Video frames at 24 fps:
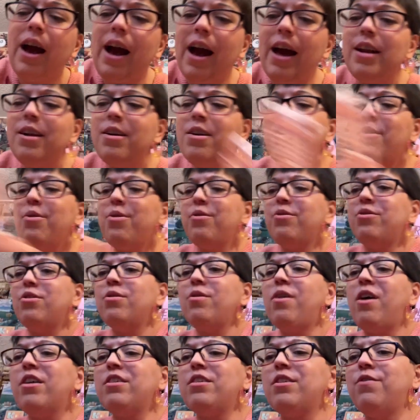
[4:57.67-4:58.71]
I don't know. They're
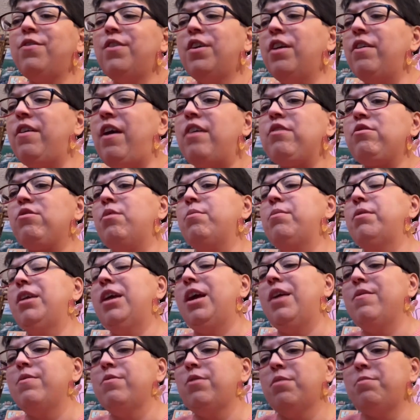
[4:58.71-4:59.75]
too hard to figure out, so I'm going to
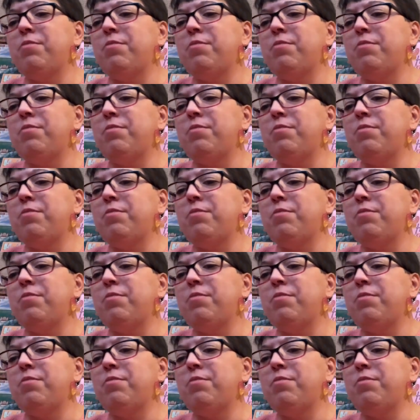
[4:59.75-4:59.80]
give them